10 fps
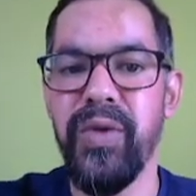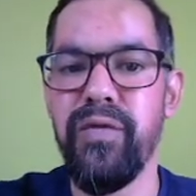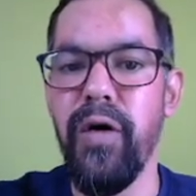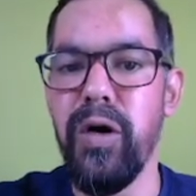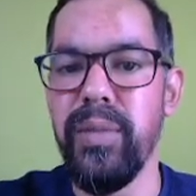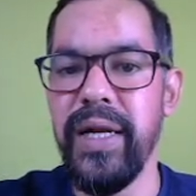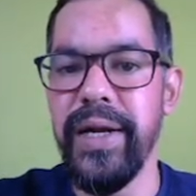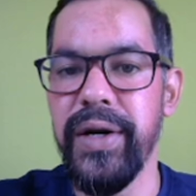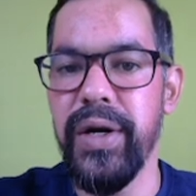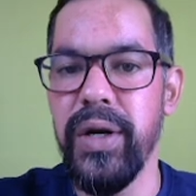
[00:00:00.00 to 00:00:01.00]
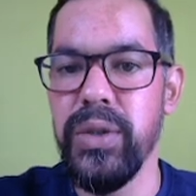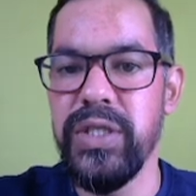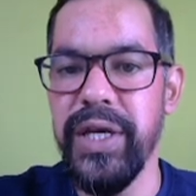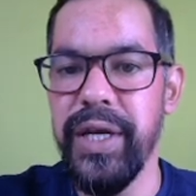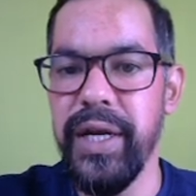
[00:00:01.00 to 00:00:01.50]
formally
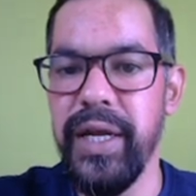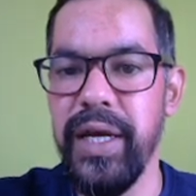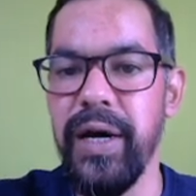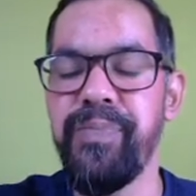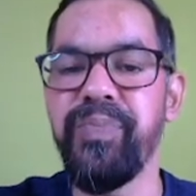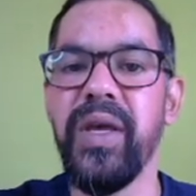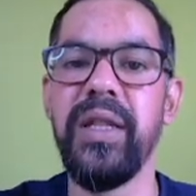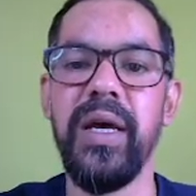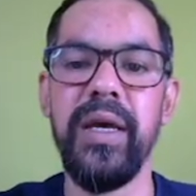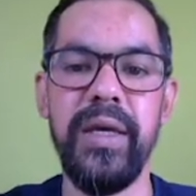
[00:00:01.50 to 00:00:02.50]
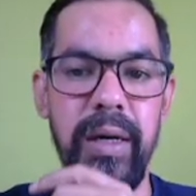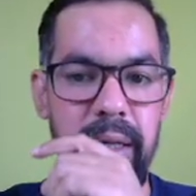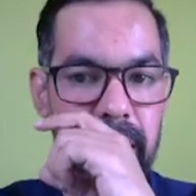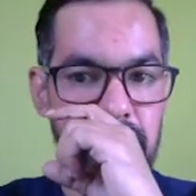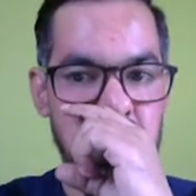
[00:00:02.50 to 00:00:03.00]
introduced in India in the year.
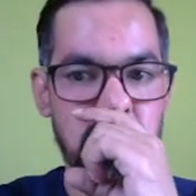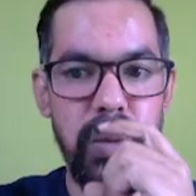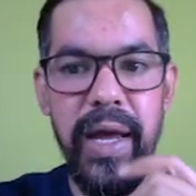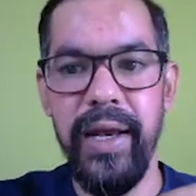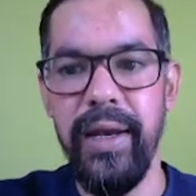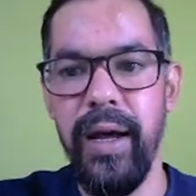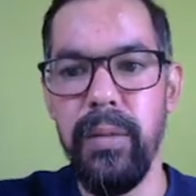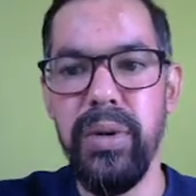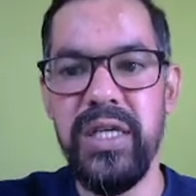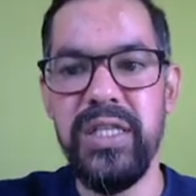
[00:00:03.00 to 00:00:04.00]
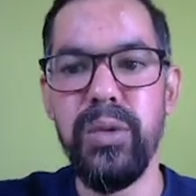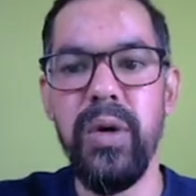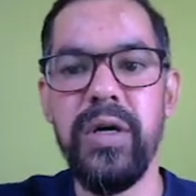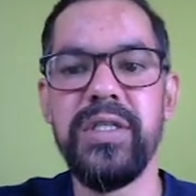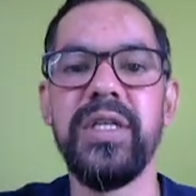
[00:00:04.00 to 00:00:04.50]
So when budget
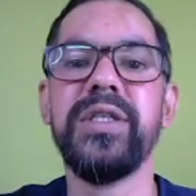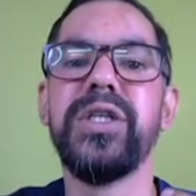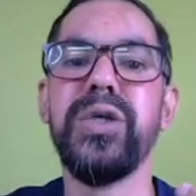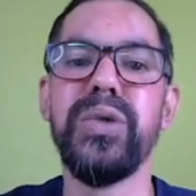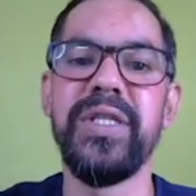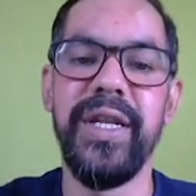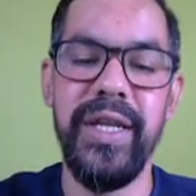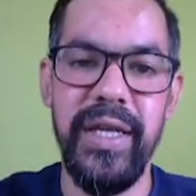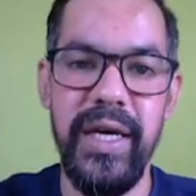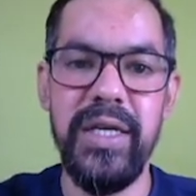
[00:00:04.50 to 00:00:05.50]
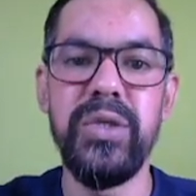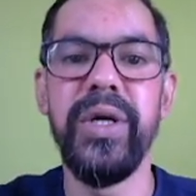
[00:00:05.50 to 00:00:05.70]
was introduced in India, so